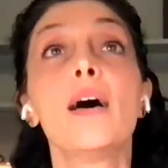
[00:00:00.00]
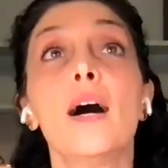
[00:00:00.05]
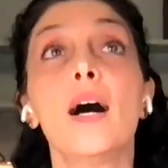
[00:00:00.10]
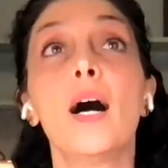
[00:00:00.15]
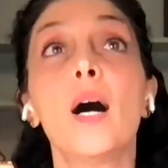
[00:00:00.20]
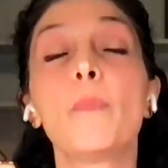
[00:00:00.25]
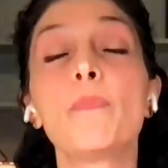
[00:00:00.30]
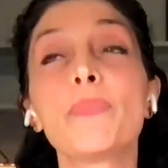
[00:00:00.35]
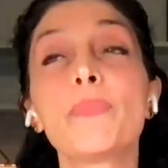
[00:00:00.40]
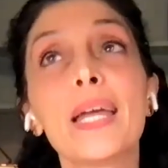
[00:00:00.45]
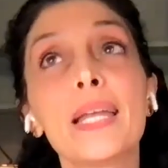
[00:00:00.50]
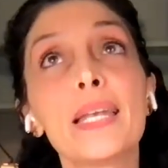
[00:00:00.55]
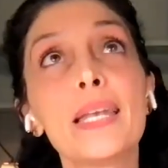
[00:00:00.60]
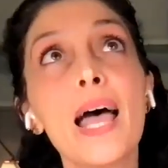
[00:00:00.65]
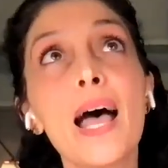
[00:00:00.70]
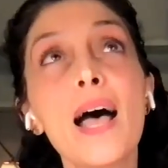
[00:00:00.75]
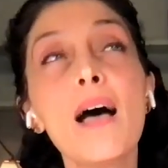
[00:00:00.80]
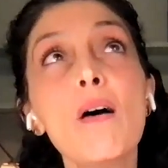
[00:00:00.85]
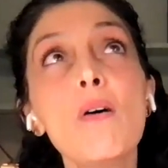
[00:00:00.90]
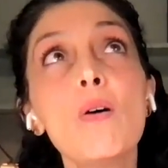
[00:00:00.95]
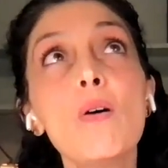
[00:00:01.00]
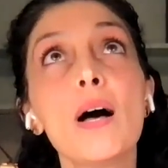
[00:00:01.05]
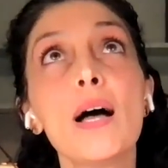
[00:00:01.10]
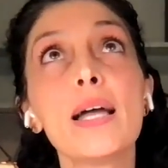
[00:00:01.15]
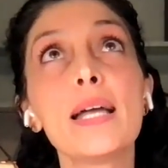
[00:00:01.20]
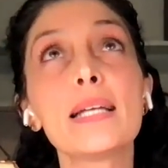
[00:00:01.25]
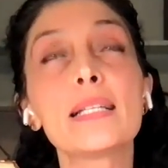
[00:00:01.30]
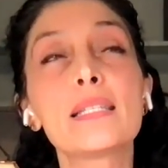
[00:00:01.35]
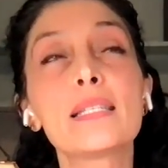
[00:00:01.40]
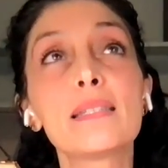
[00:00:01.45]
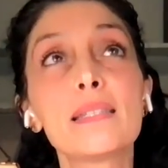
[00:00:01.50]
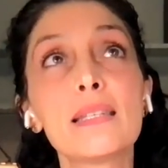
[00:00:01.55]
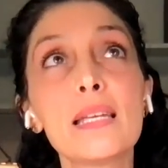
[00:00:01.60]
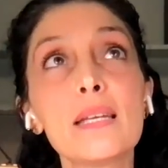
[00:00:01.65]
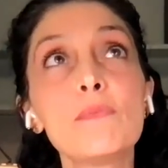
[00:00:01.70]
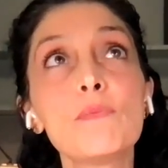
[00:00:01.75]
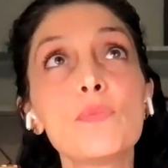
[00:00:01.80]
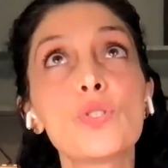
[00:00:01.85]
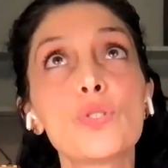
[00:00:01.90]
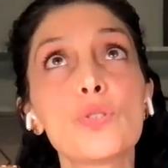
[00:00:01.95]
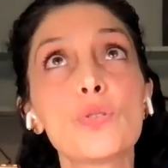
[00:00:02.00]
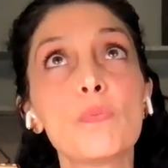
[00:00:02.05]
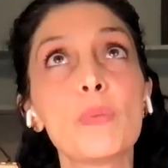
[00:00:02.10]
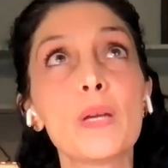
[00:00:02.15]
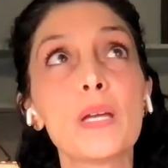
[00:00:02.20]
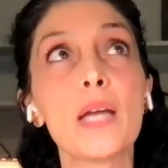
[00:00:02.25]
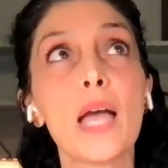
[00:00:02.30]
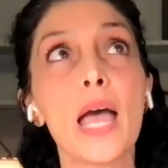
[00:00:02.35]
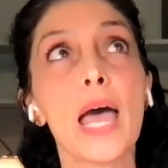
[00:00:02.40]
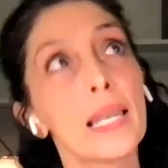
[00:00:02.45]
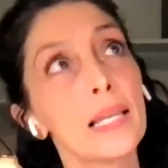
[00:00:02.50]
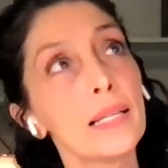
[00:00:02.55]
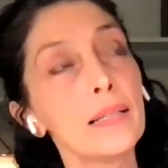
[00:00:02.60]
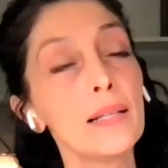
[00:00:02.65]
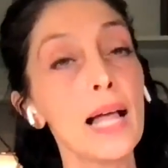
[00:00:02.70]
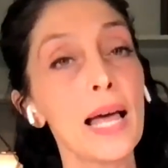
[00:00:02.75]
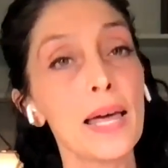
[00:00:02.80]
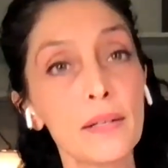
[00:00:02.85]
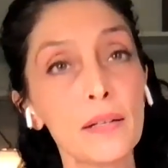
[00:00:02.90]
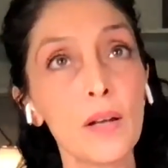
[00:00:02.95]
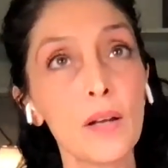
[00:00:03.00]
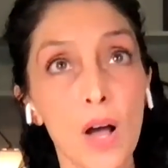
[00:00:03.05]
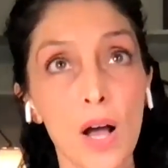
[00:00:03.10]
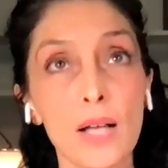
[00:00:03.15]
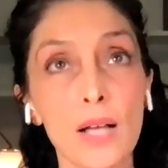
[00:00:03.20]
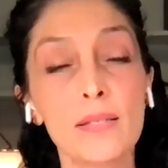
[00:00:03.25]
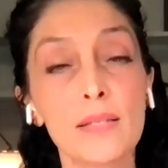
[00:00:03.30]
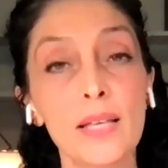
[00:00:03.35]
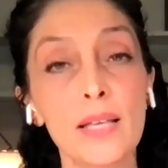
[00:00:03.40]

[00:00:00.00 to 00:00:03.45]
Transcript: And now it seems to be a little at a loss.